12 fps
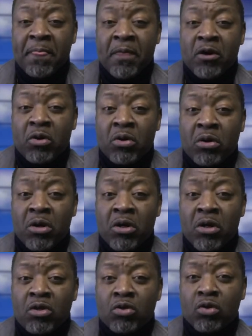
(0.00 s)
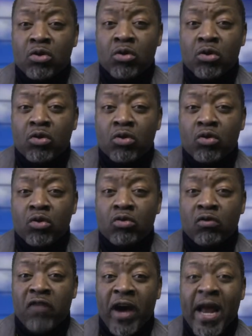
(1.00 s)
to
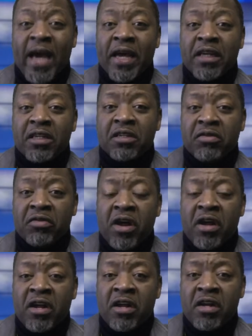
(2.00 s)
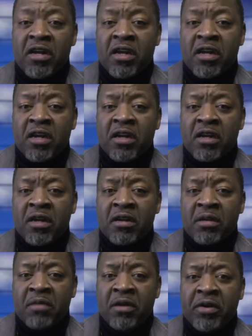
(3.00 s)
fight against
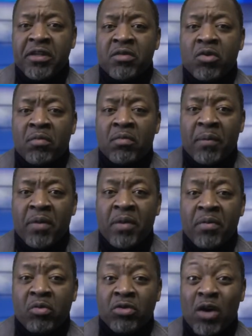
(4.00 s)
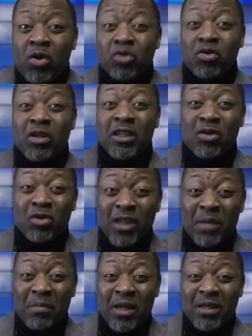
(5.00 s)
the racism on black people. We start going to those
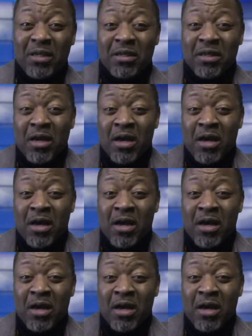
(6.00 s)
same places.